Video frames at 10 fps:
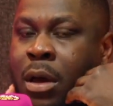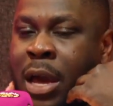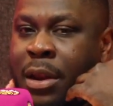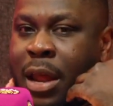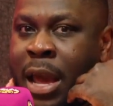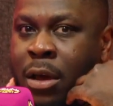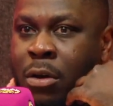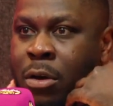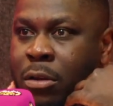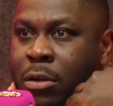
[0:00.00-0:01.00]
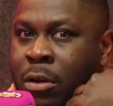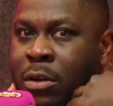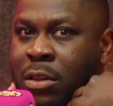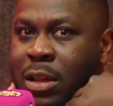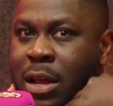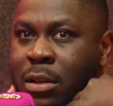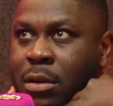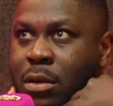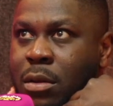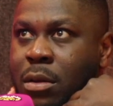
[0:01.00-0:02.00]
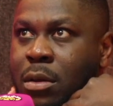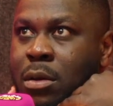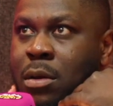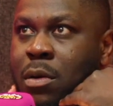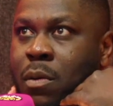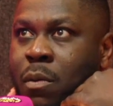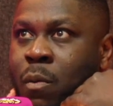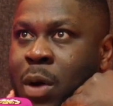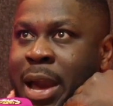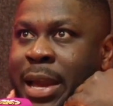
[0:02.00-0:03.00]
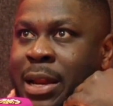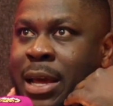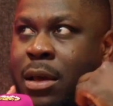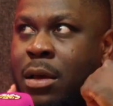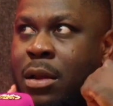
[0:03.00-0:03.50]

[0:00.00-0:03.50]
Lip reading: And I couldn't understand why, like,